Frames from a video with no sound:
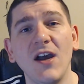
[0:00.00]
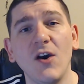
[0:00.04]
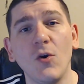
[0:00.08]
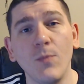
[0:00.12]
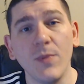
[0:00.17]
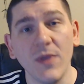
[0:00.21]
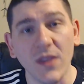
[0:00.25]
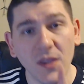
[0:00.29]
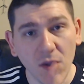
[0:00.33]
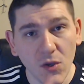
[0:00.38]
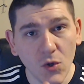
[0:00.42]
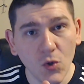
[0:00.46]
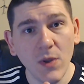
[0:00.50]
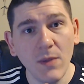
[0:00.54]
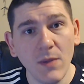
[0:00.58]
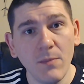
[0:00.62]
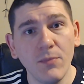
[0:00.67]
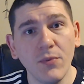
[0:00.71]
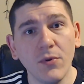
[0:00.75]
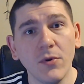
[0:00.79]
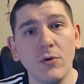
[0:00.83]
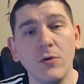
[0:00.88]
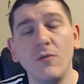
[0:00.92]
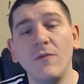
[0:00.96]
you
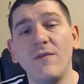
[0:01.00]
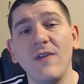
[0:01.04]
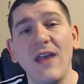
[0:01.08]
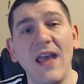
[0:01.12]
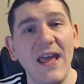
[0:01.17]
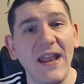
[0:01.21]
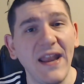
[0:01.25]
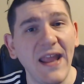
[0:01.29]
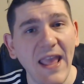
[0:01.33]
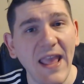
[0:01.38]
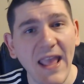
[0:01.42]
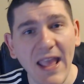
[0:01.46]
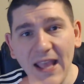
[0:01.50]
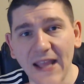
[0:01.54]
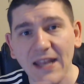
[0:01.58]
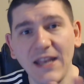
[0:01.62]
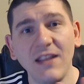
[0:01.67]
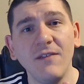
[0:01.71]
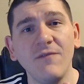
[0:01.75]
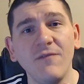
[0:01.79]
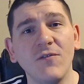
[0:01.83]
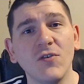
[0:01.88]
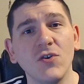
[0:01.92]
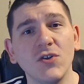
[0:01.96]
improve at any
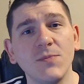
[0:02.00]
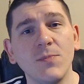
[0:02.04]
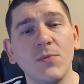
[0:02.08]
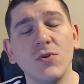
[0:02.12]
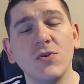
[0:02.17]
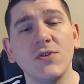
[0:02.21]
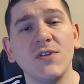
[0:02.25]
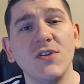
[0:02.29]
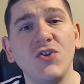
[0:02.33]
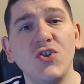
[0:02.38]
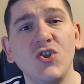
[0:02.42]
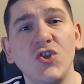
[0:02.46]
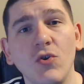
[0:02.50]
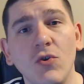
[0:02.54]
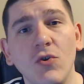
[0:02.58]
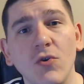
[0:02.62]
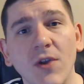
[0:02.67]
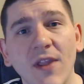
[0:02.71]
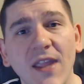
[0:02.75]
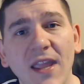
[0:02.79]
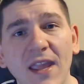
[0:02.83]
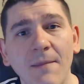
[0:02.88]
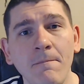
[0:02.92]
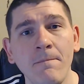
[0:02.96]
first-person shooter
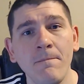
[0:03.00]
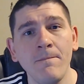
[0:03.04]
game.